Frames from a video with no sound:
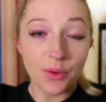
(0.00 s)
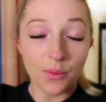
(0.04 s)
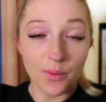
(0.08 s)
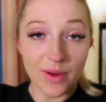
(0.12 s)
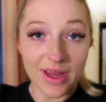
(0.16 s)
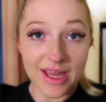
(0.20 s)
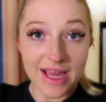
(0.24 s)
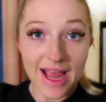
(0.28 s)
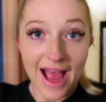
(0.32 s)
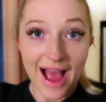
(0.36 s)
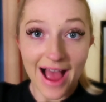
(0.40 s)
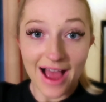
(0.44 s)

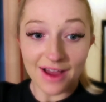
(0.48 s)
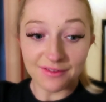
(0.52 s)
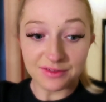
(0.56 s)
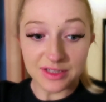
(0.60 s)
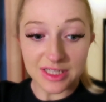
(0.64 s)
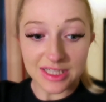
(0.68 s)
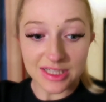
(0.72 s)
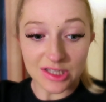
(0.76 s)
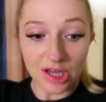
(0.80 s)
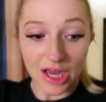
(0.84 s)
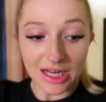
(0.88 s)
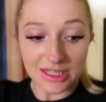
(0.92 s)
We have
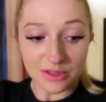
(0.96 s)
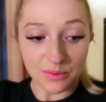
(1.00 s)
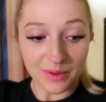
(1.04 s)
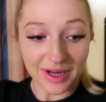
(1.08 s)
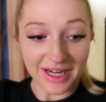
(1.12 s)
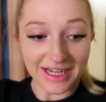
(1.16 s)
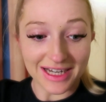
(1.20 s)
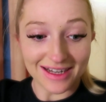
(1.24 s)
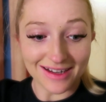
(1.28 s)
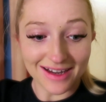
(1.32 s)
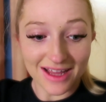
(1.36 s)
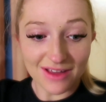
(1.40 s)
decided we're
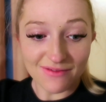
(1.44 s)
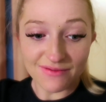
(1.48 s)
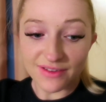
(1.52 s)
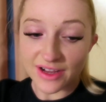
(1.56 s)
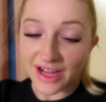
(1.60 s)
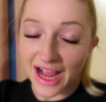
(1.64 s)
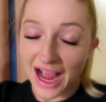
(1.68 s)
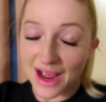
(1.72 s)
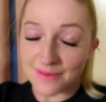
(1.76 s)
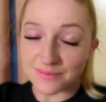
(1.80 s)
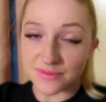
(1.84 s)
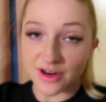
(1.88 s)
going to leave the
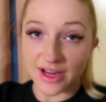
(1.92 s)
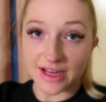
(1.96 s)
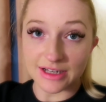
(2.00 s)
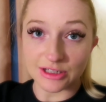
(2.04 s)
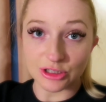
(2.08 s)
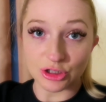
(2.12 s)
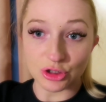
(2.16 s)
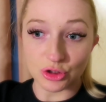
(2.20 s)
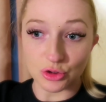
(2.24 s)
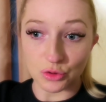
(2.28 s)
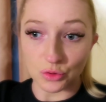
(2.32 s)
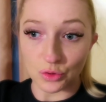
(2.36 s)
camera
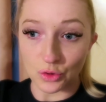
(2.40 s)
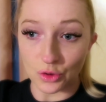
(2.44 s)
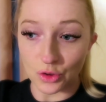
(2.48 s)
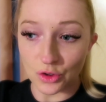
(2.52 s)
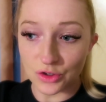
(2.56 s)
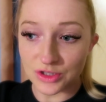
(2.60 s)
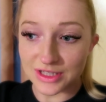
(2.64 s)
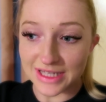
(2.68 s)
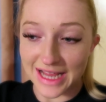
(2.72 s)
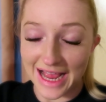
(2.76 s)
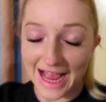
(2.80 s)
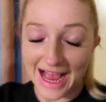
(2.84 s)

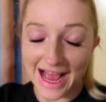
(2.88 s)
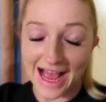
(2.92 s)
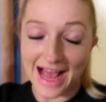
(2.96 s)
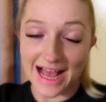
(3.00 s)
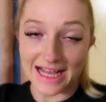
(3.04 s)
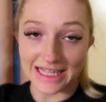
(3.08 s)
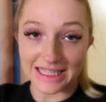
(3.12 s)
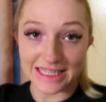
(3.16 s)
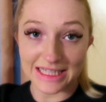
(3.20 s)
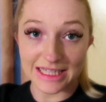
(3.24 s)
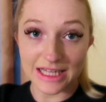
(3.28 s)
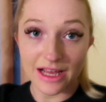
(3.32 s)
indoors
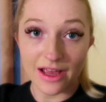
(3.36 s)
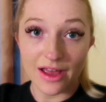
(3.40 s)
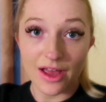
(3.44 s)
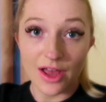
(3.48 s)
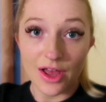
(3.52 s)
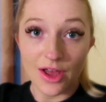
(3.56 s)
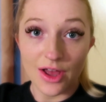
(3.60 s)
as